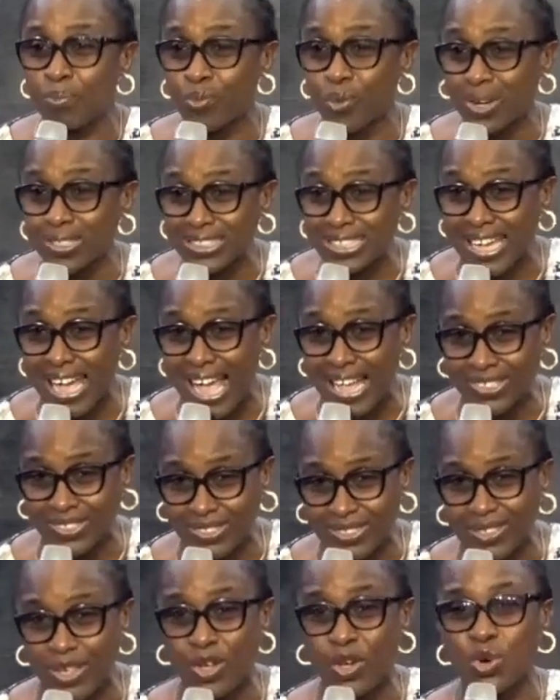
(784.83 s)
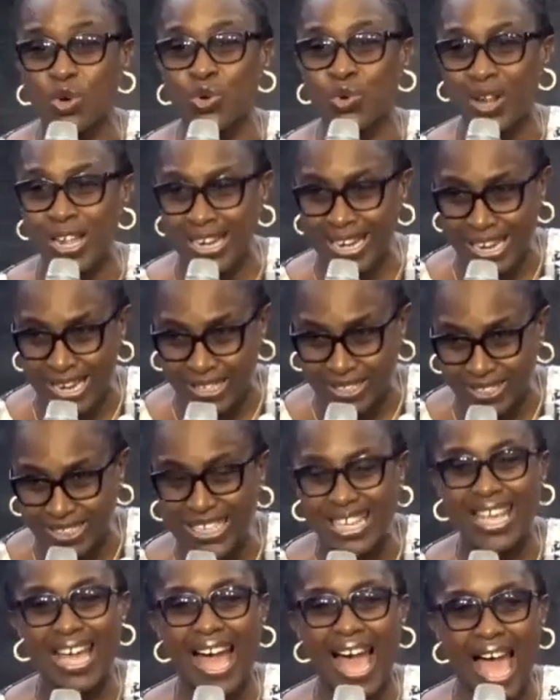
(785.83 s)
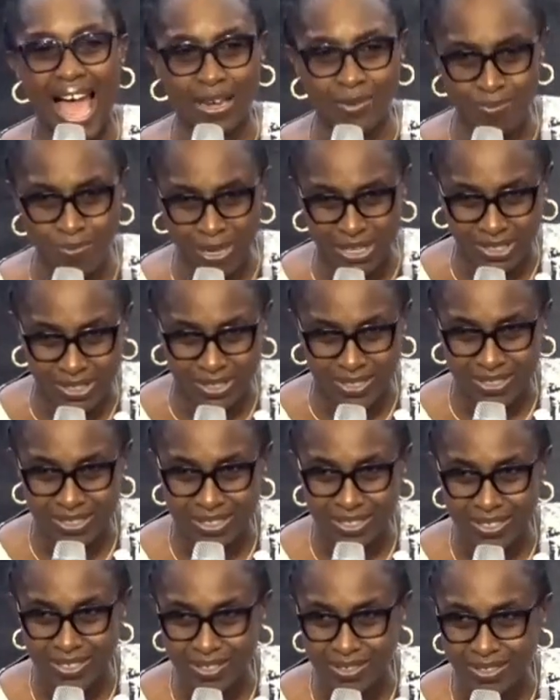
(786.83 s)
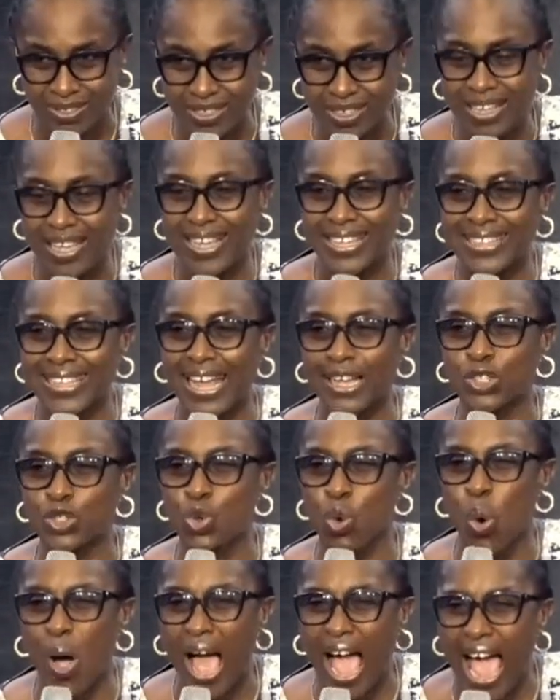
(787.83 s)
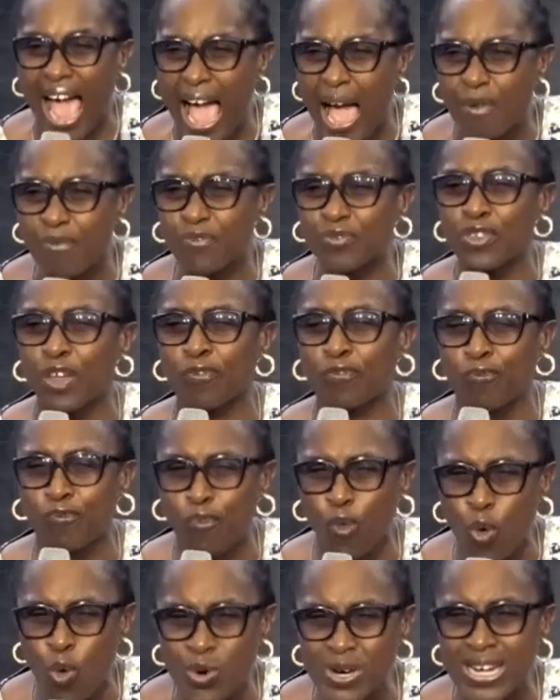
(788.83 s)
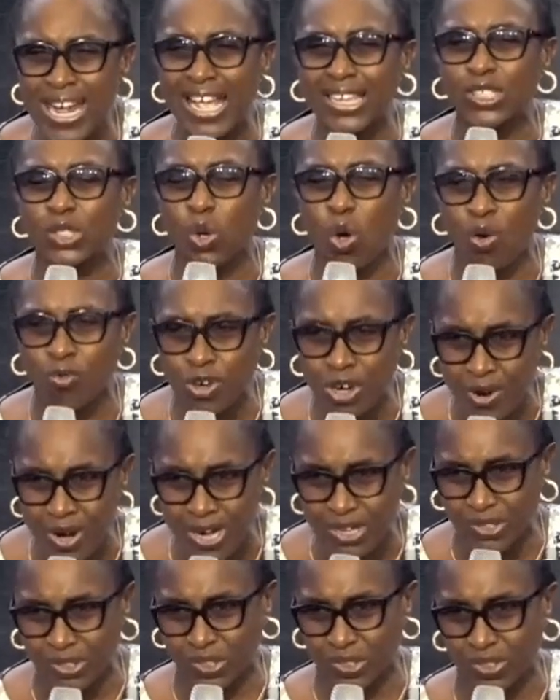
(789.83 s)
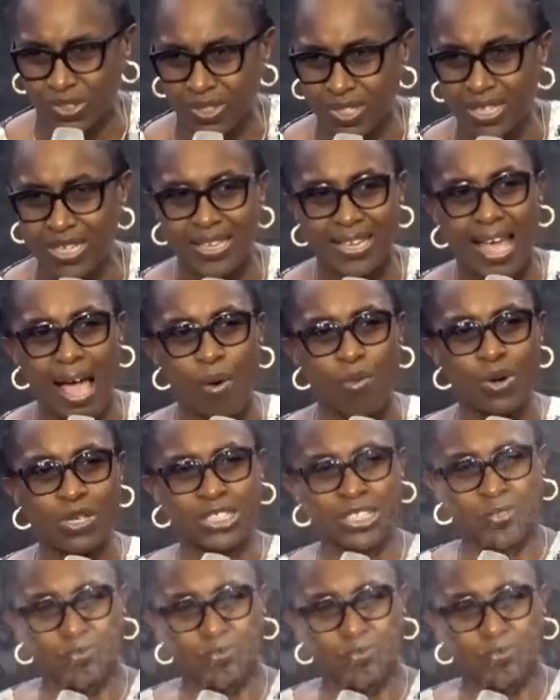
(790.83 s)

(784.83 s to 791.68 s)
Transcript: broadcast, release, admit that you have the fullness of grace. I won't